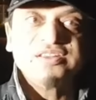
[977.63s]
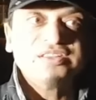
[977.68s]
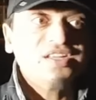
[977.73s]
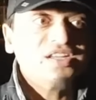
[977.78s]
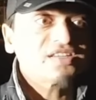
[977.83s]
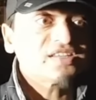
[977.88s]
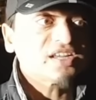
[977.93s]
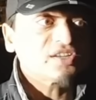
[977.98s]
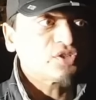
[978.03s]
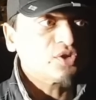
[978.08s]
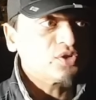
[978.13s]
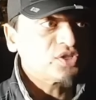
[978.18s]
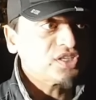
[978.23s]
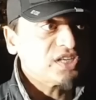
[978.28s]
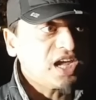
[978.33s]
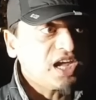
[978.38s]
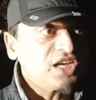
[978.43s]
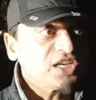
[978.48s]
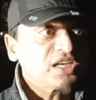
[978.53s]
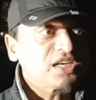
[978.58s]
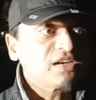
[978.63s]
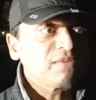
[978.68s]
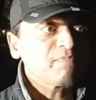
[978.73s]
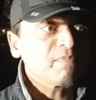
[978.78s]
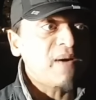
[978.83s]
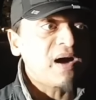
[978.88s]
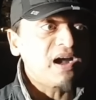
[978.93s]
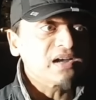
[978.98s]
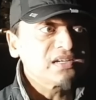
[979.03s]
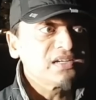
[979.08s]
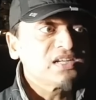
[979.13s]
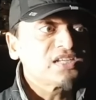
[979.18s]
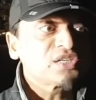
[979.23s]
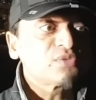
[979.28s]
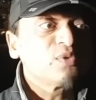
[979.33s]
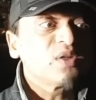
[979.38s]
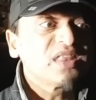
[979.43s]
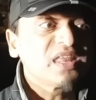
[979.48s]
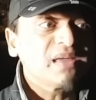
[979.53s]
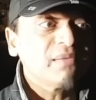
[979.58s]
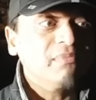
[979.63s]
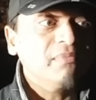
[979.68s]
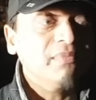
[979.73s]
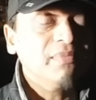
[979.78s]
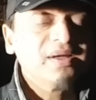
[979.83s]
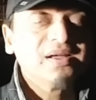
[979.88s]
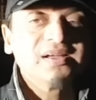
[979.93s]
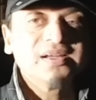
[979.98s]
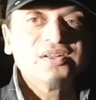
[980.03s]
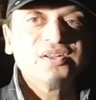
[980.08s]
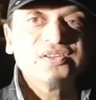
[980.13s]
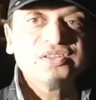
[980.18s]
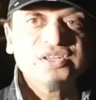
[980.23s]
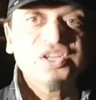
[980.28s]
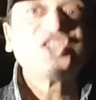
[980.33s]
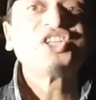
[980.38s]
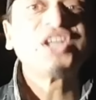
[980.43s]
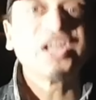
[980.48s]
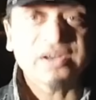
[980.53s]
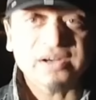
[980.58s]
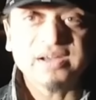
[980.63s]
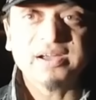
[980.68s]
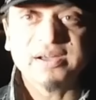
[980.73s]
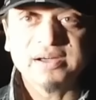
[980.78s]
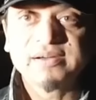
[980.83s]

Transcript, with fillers: this associate partners with Him, the shirk,